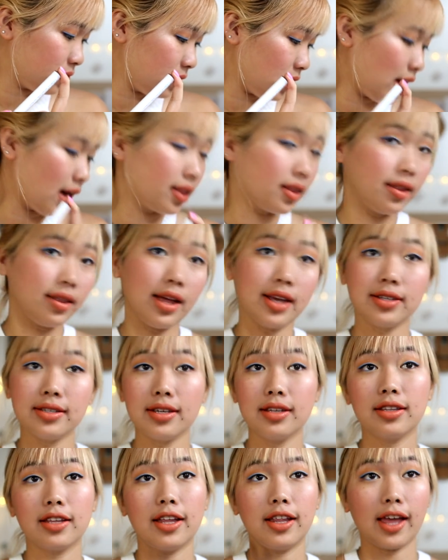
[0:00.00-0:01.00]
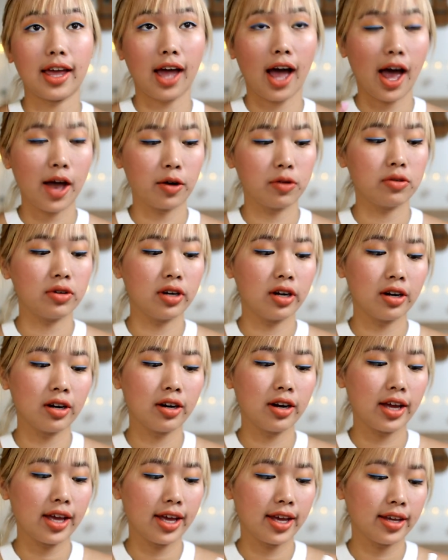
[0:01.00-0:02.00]
yeah, the last thing that like I
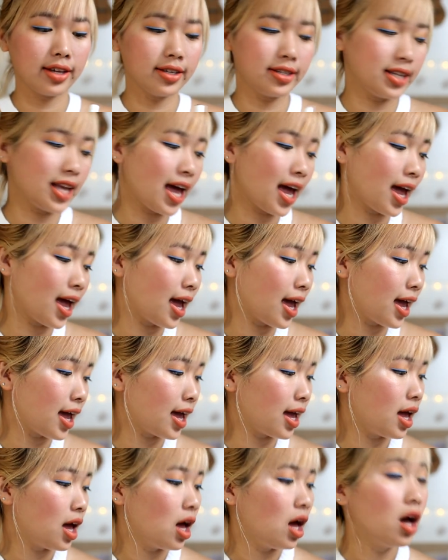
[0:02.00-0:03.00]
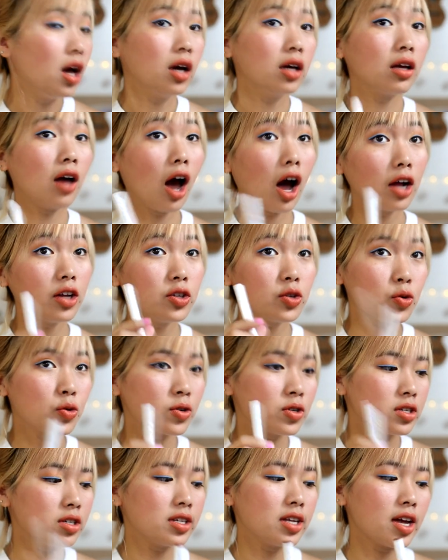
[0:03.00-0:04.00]
order is a
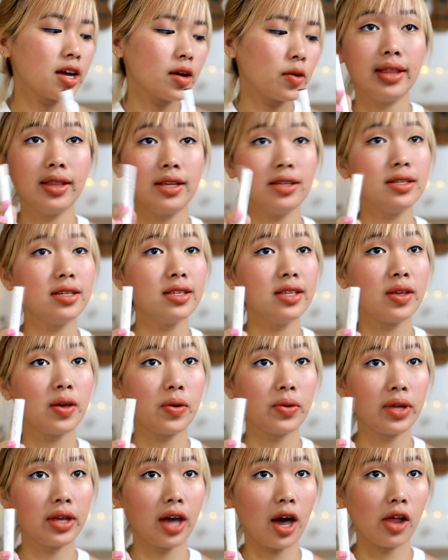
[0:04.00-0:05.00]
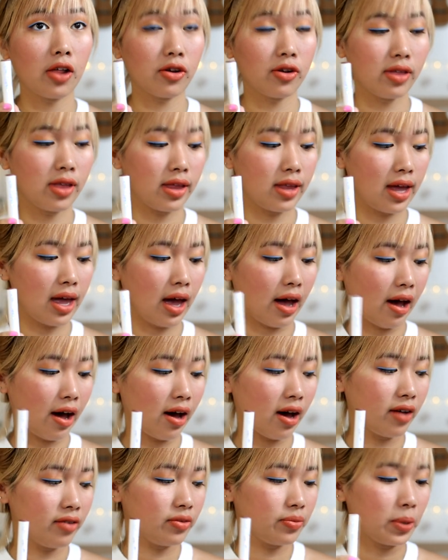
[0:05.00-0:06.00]
contour stick, and this is the only color that they
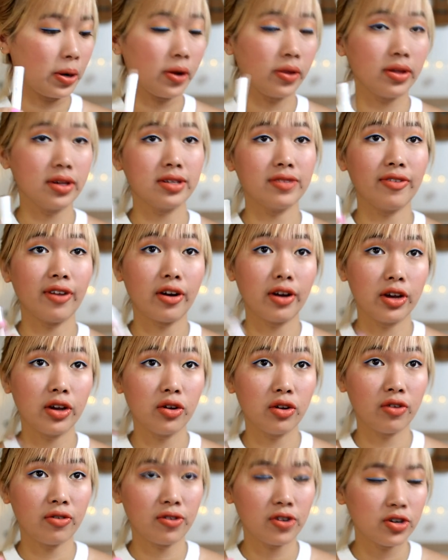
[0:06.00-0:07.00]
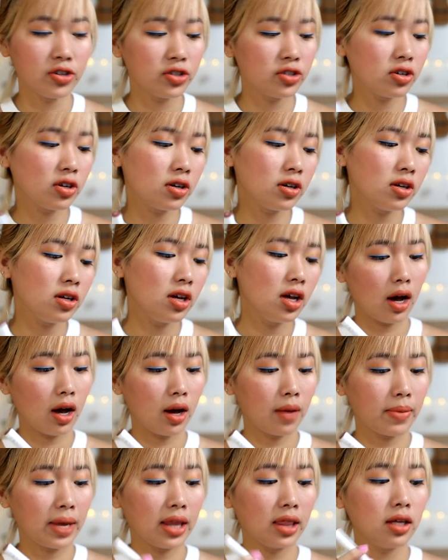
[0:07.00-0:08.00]
have. Apparently it's very universal.
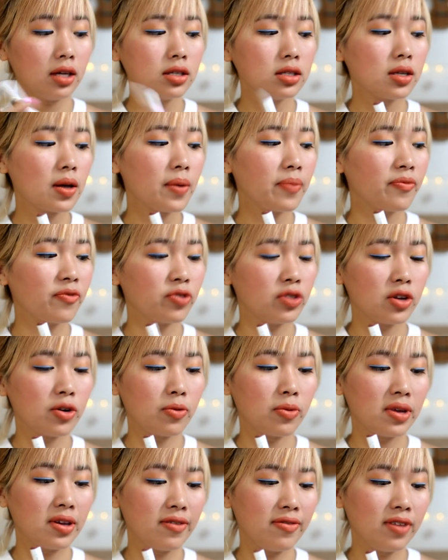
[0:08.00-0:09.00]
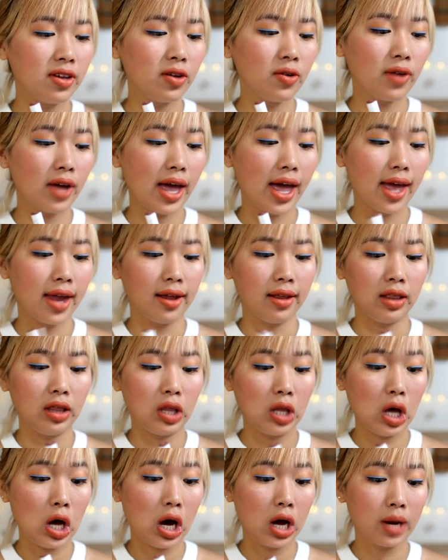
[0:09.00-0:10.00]
I looked up the review and a
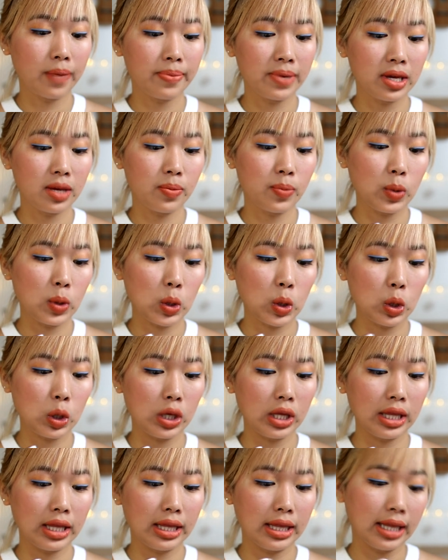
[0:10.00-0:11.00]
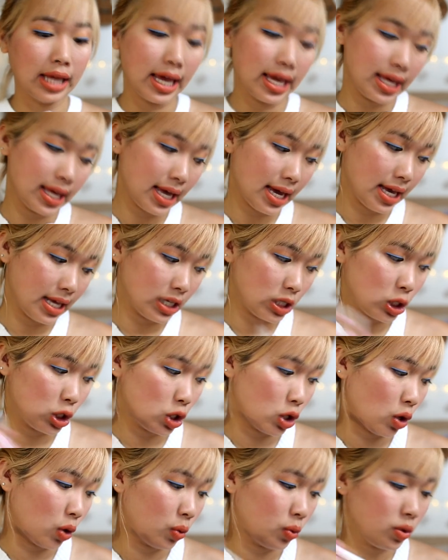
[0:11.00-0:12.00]
lot of people like it,
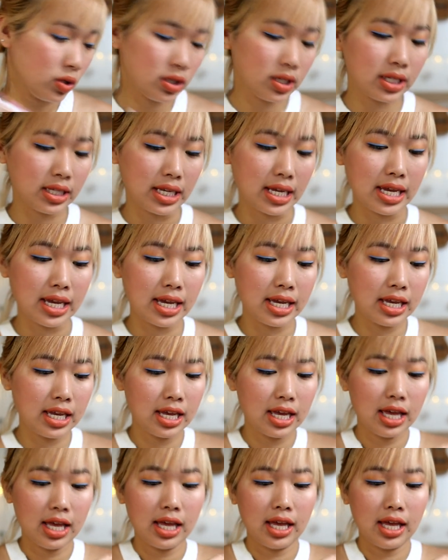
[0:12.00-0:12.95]
so we'll see